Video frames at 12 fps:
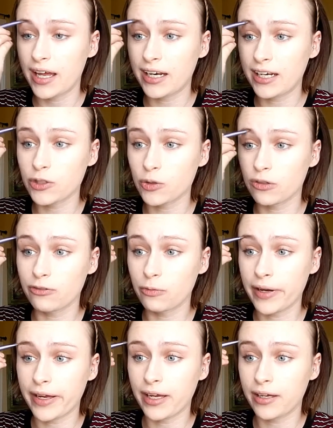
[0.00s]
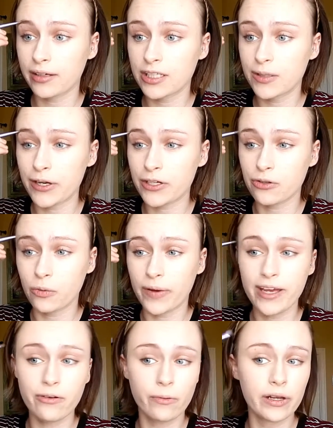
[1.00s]
any sort of way, special
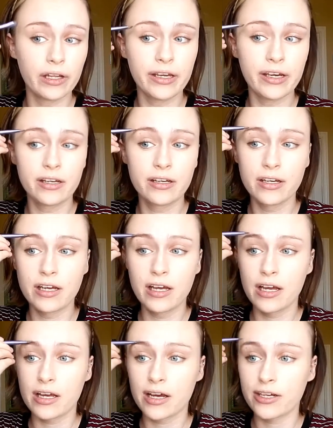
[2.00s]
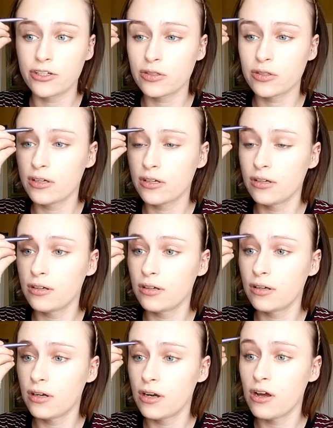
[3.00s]
way really. I just
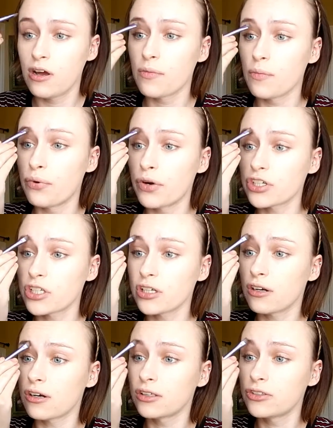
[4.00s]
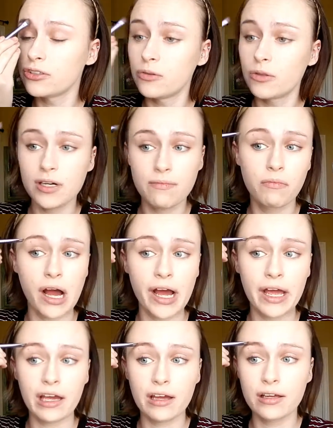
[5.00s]
brush it onto
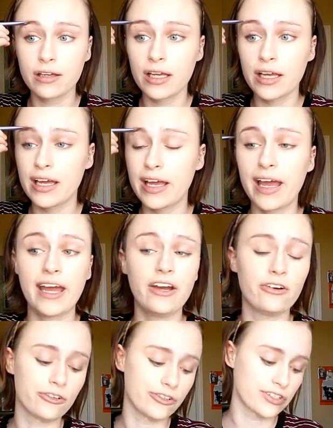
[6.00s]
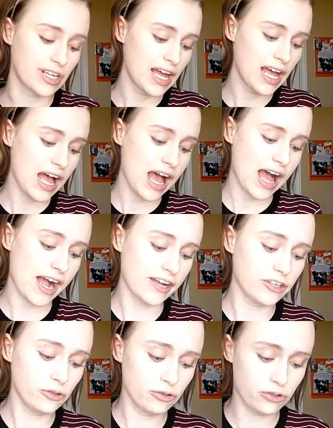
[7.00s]
my hairs. I
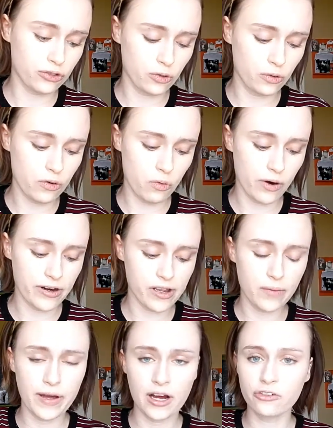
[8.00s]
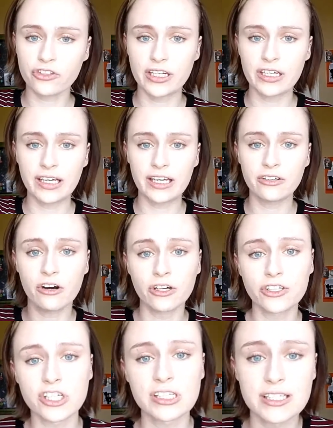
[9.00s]
used to worry about trying to get an
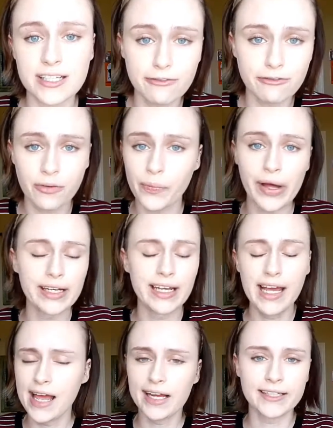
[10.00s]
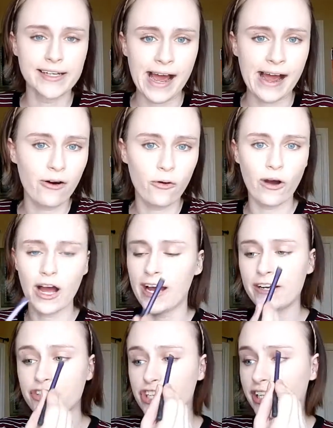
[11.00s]
arch and stuff, but now
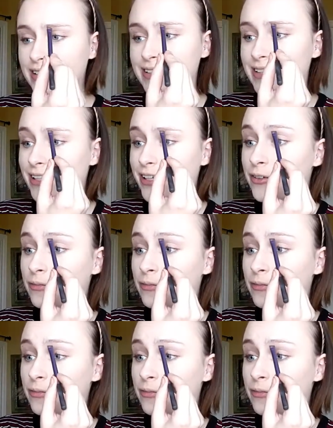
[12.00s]
I just